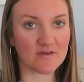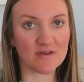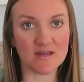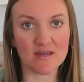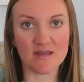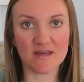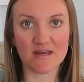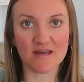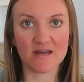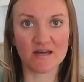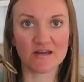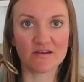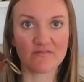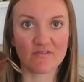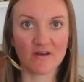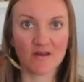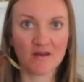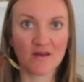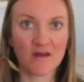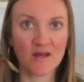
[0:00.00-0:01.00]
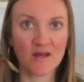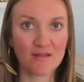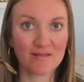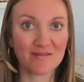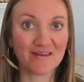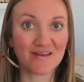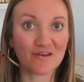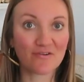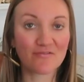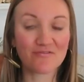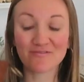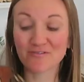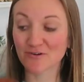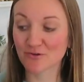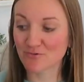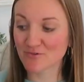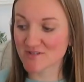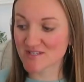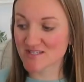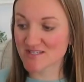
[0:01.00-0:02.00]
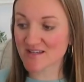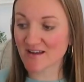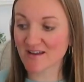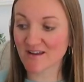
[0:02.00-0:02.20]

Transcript: can give like fruits.